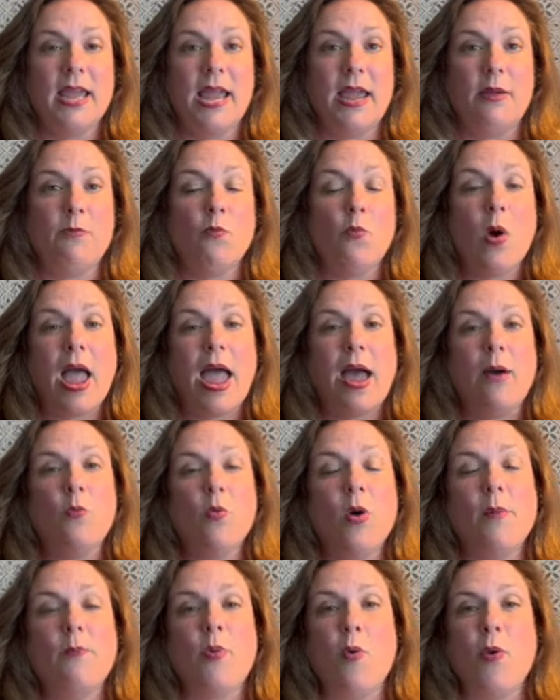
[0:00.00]
And at
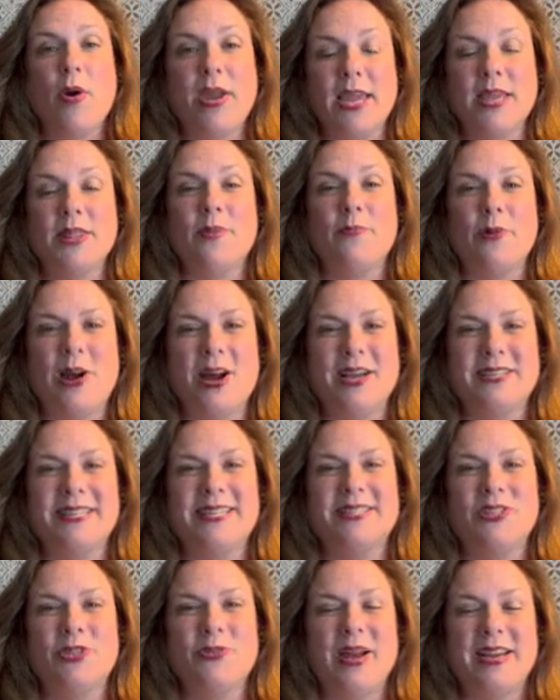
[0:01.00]
what point in the
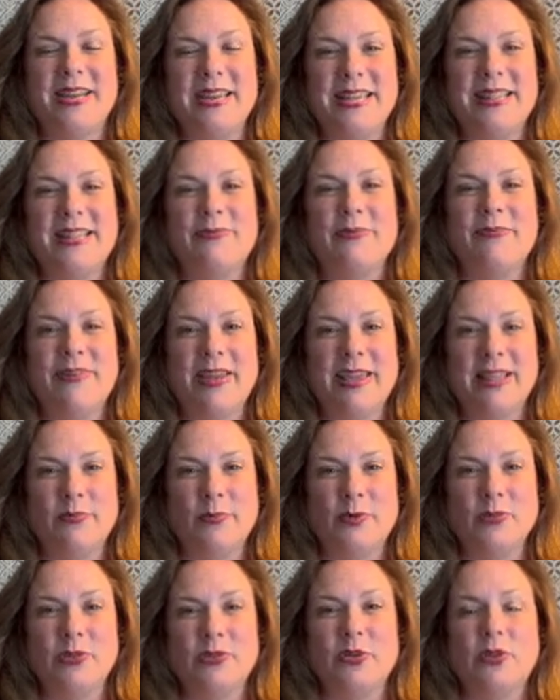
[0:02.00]
process do I need them
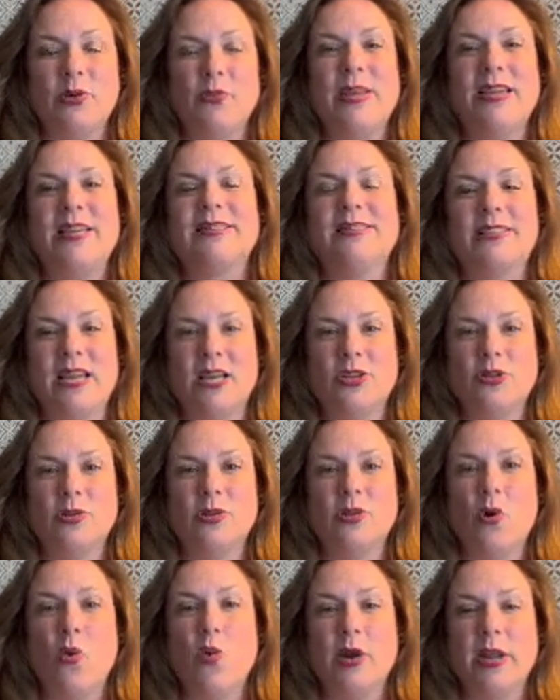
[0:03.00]
available so that we can schedule
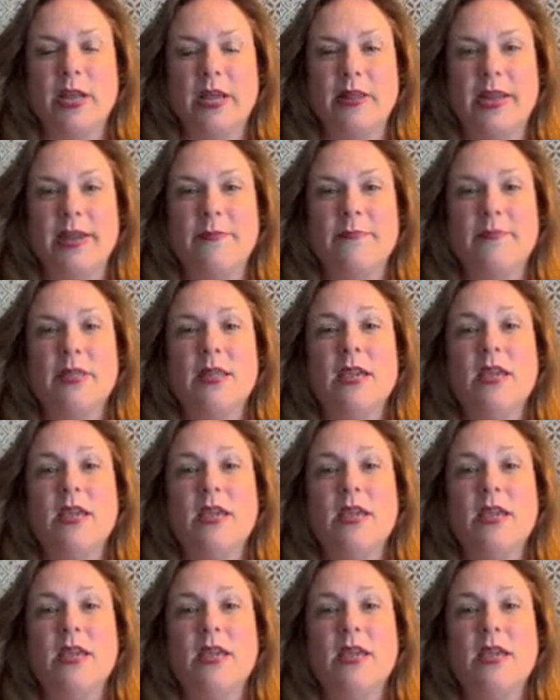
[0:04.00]
accordingly?